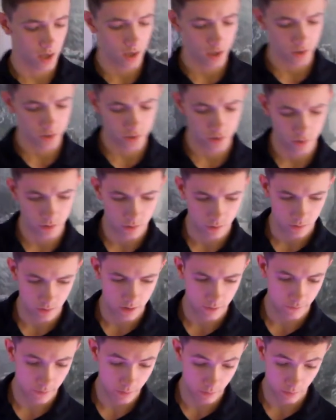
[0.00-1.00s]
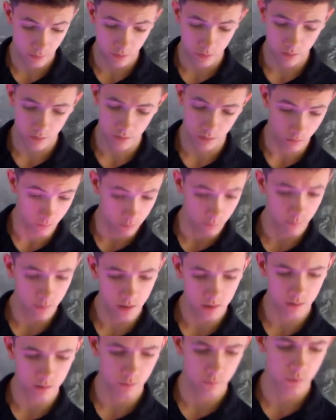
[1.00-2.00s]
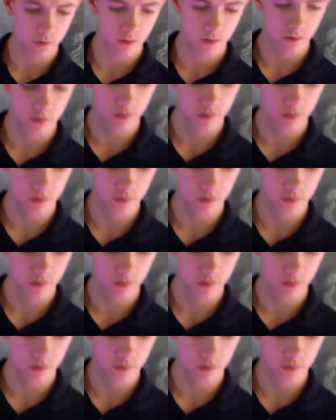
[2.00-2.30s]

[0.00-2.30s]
So if you are on a Mac like we are